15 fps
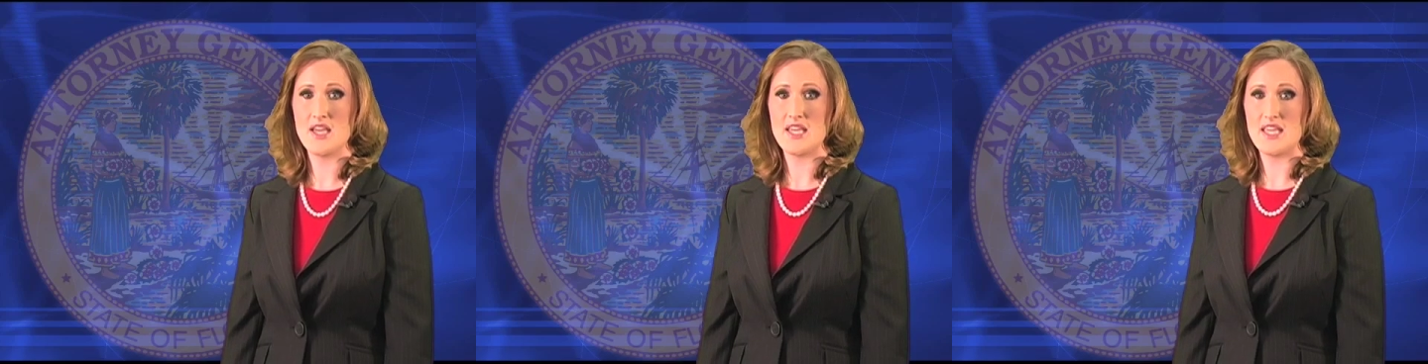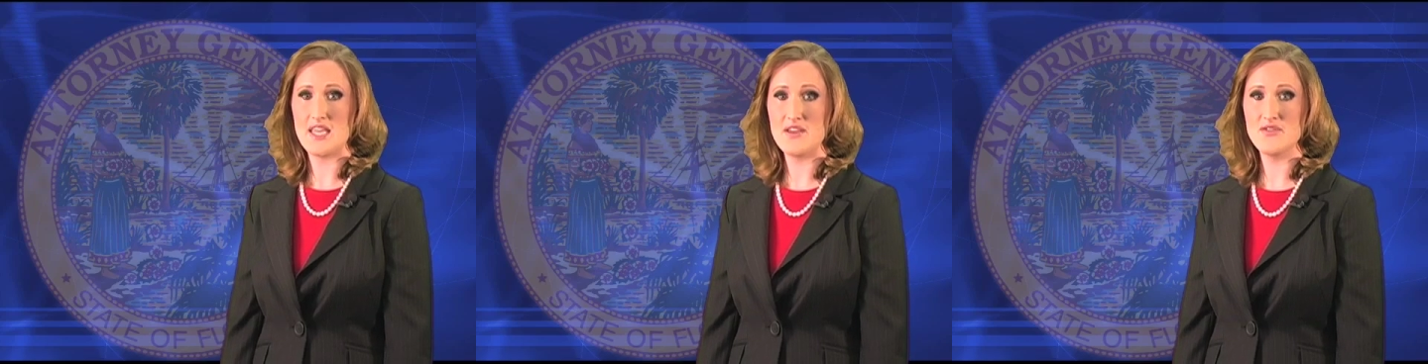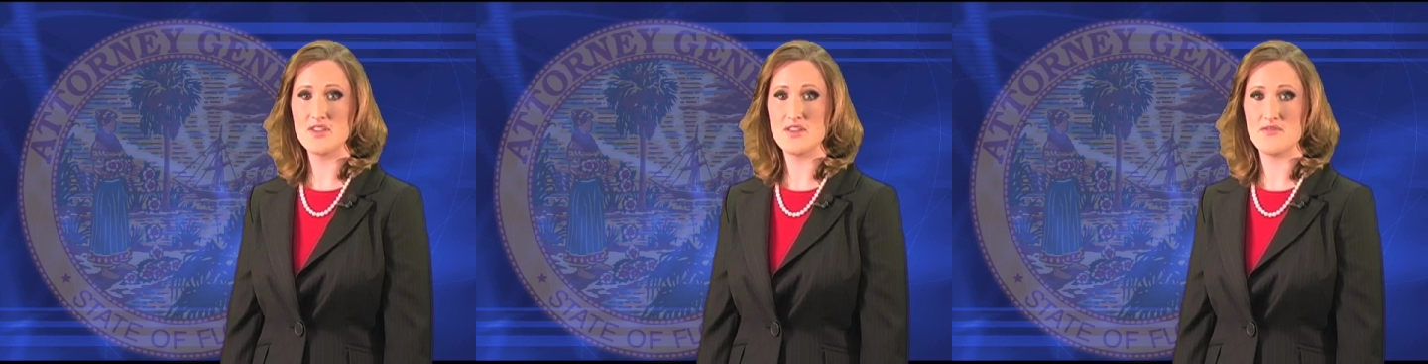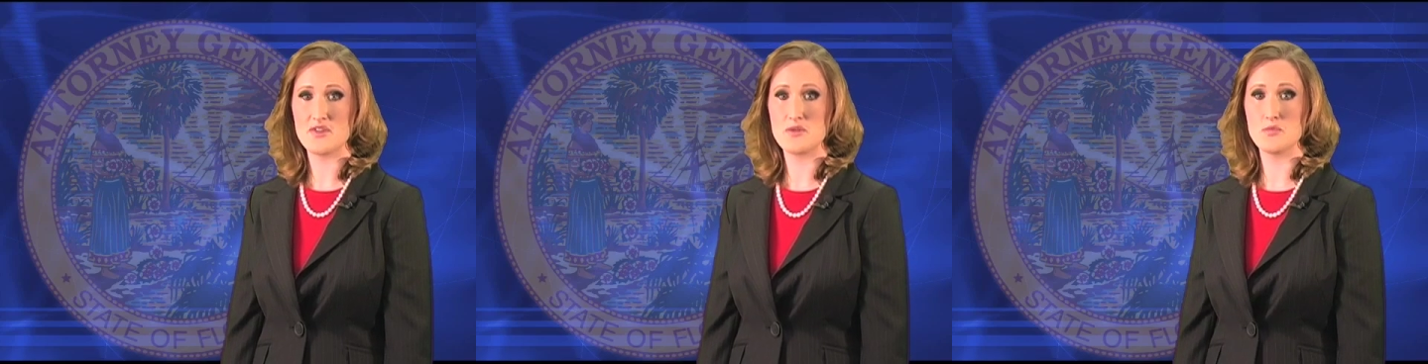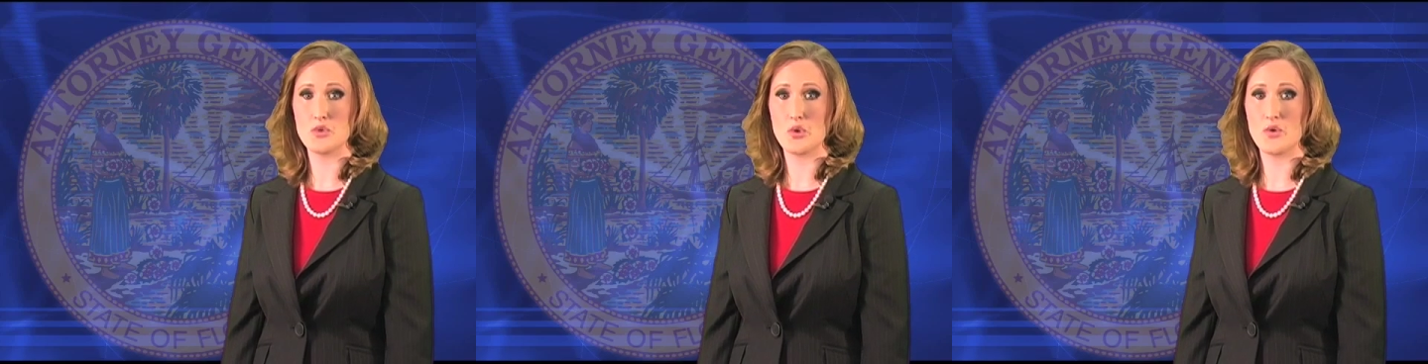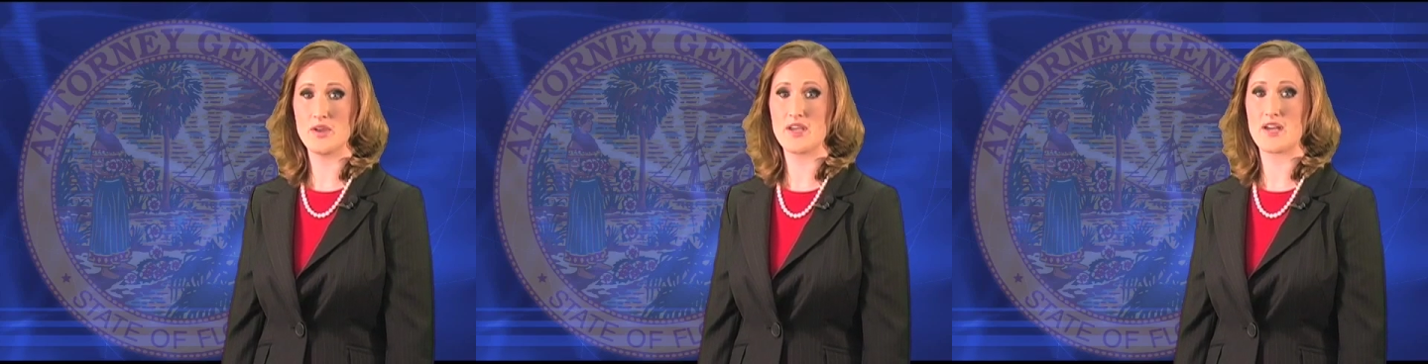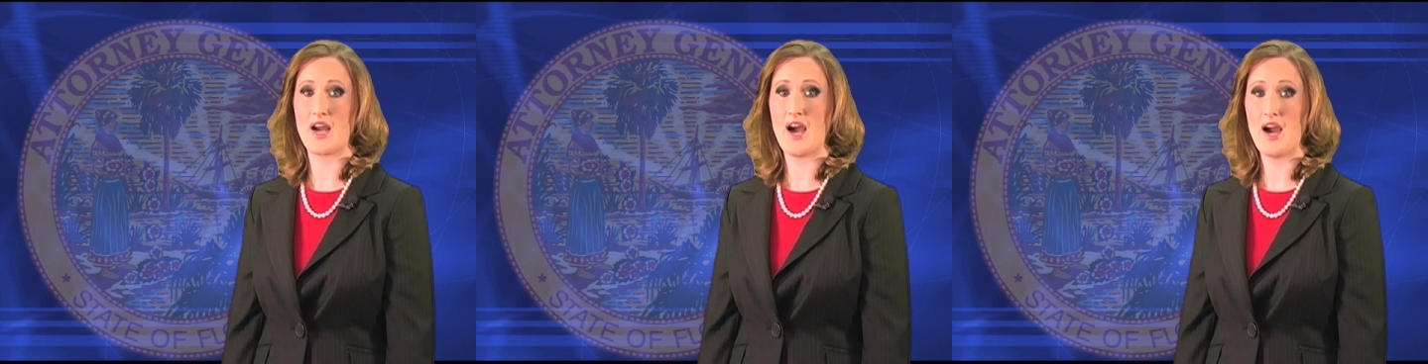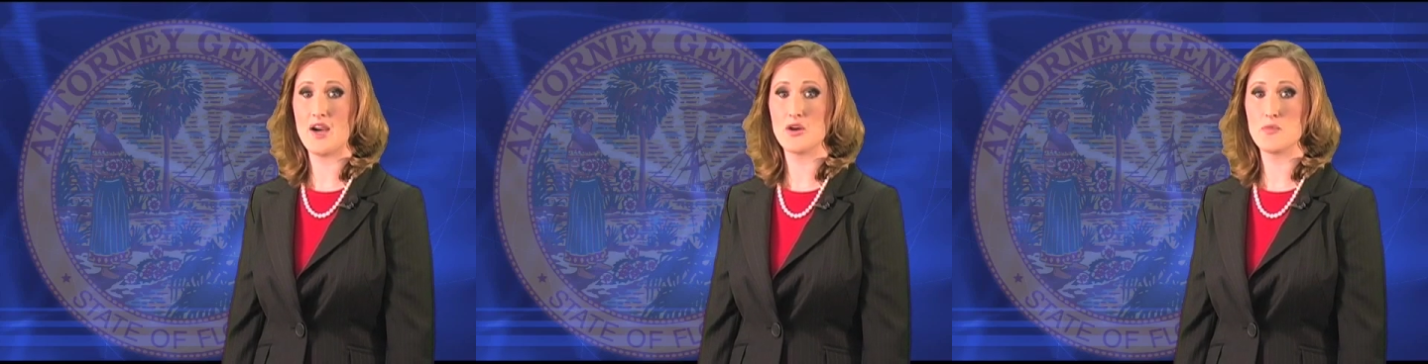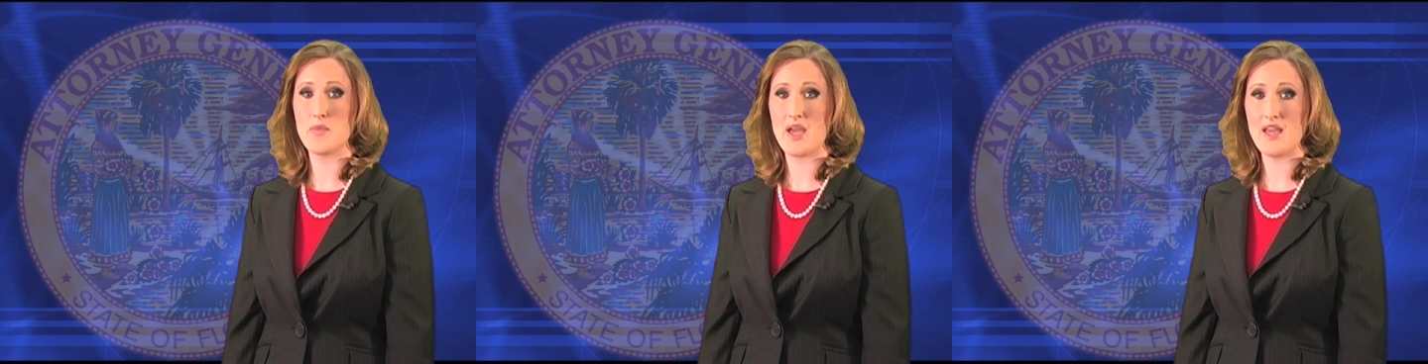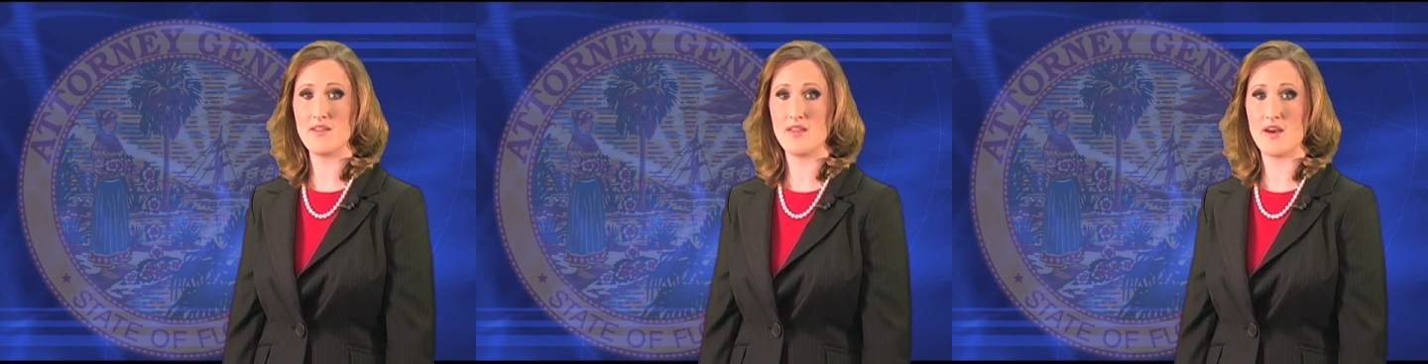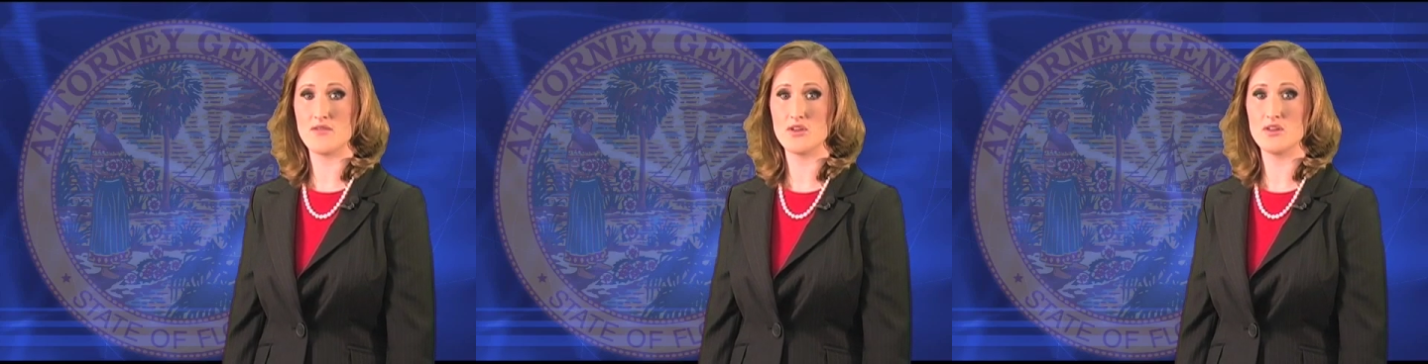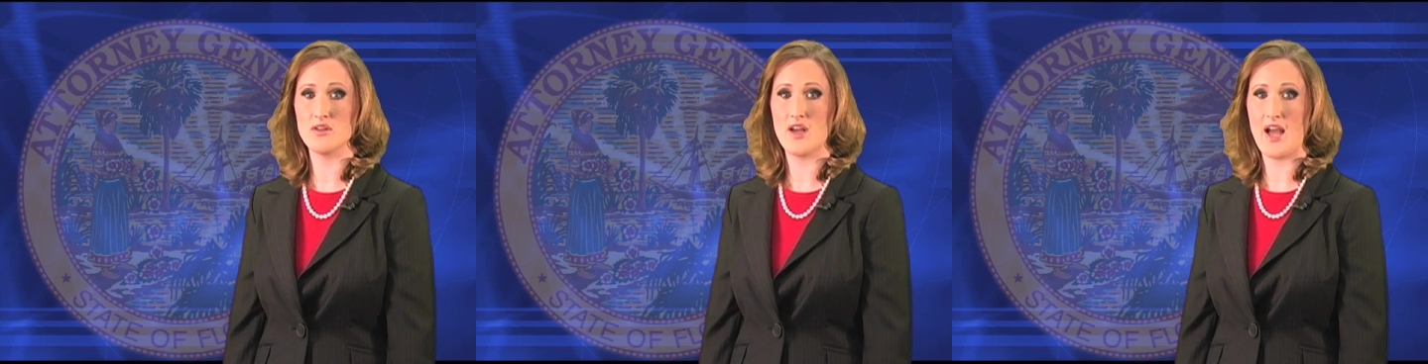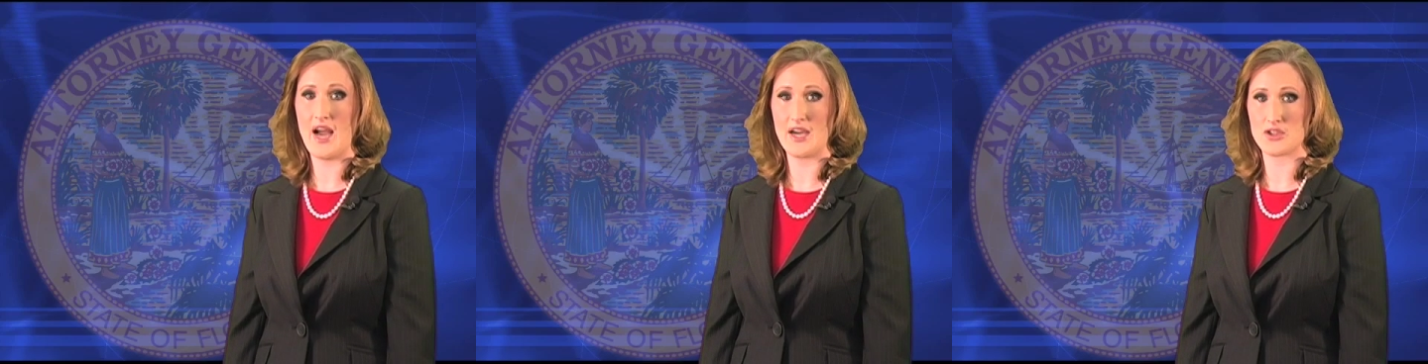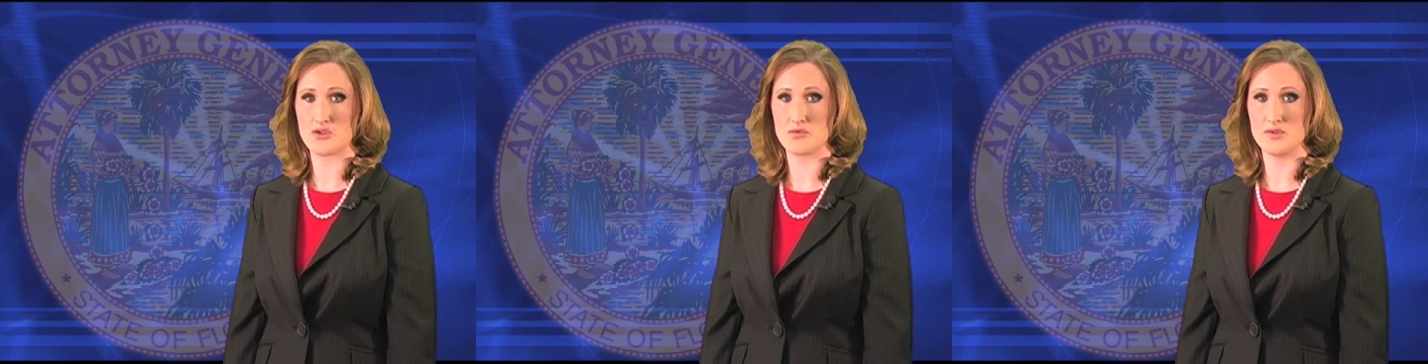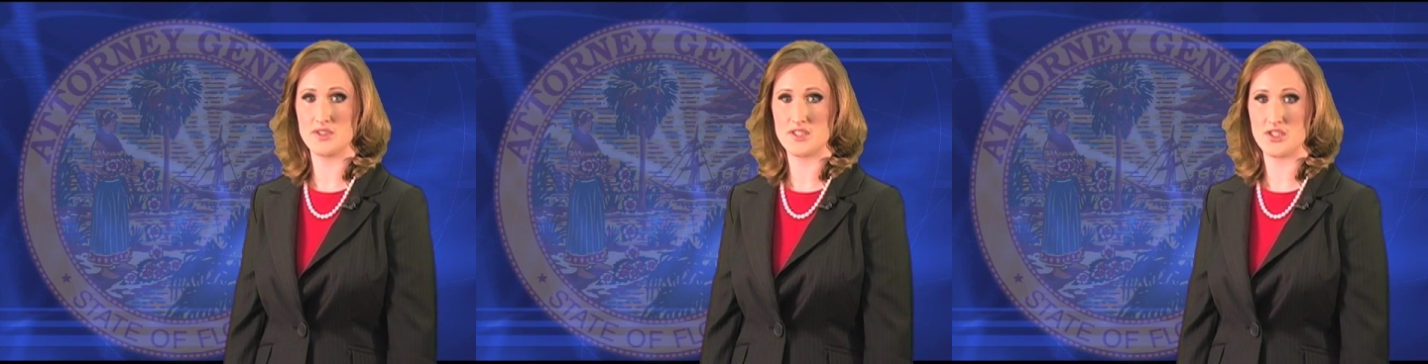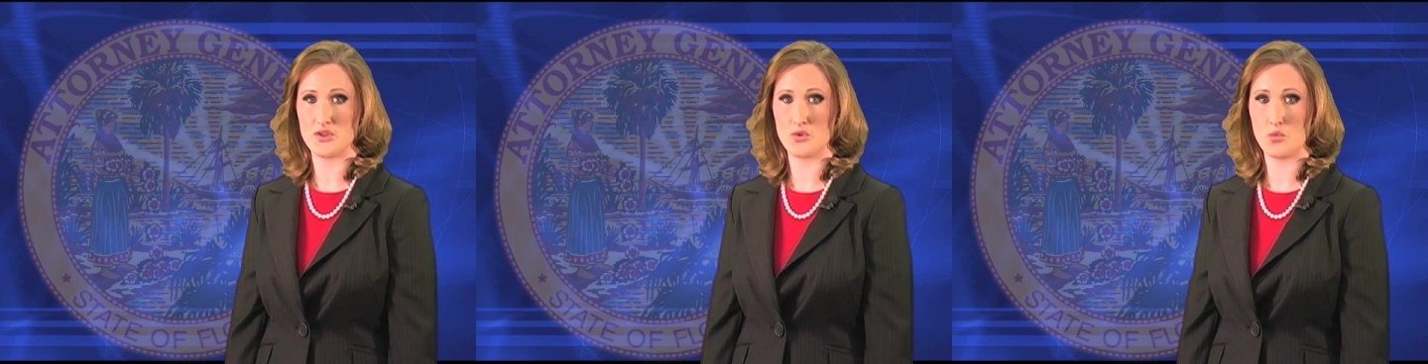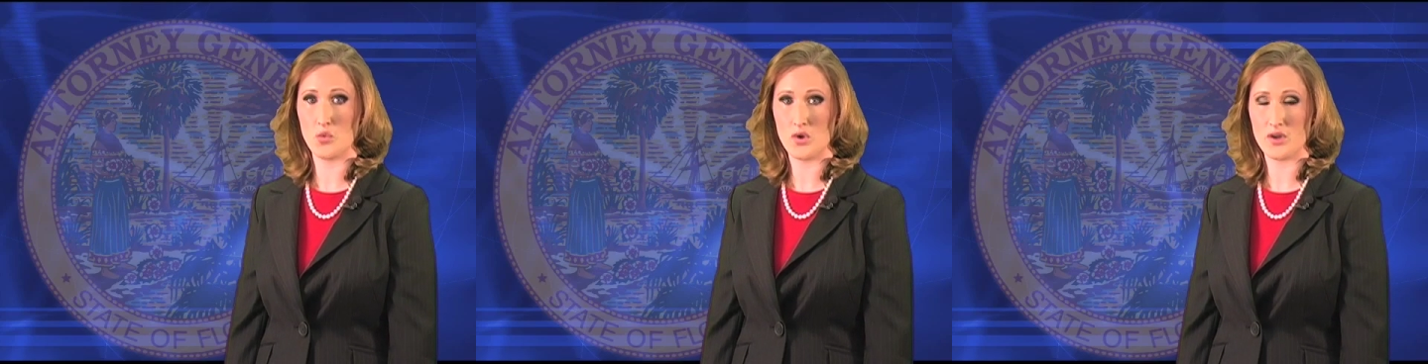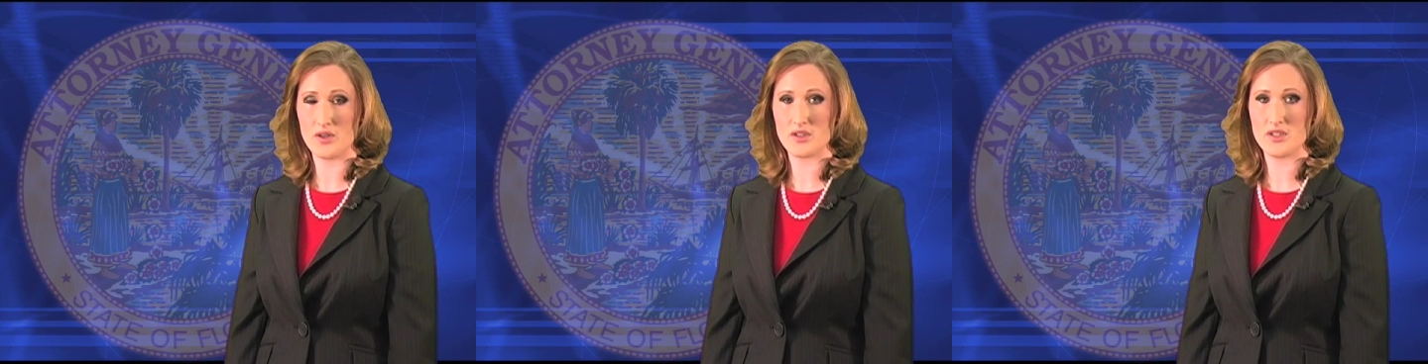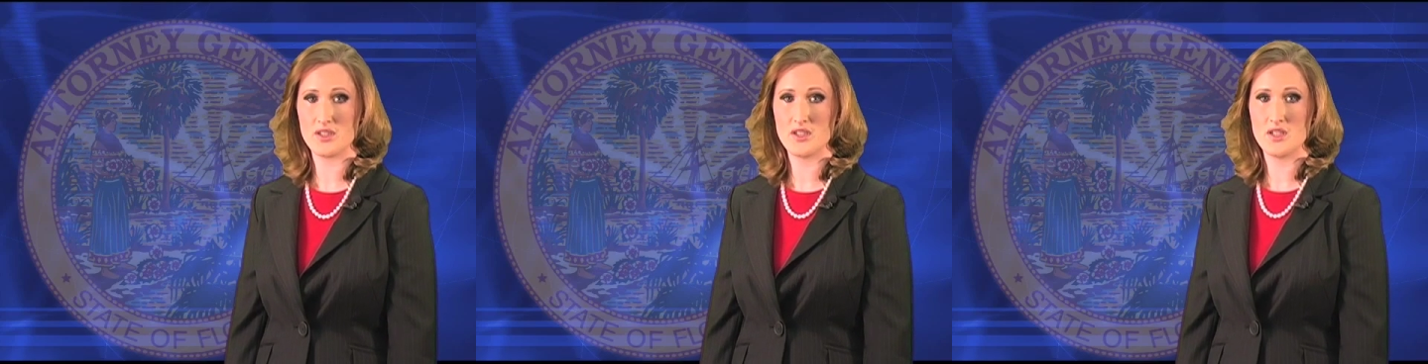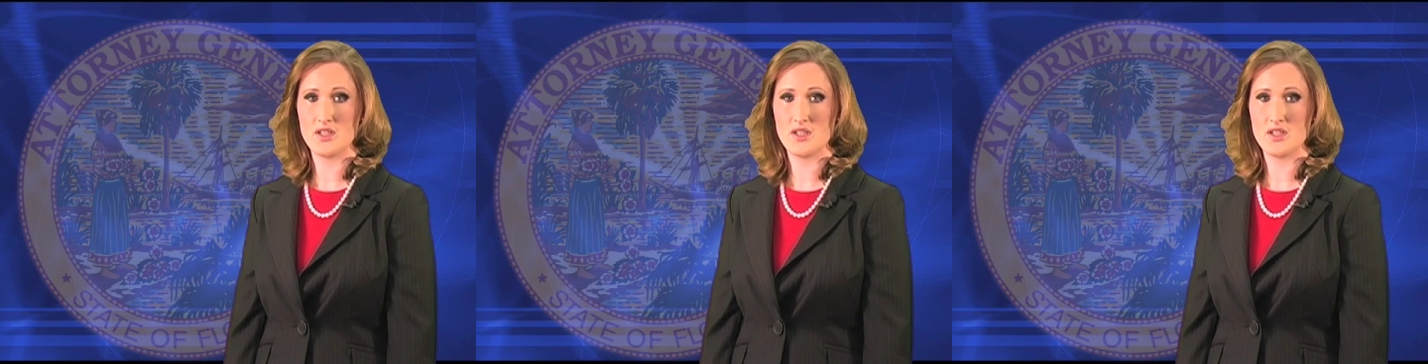even if an employee at a higher pay level actually did the work.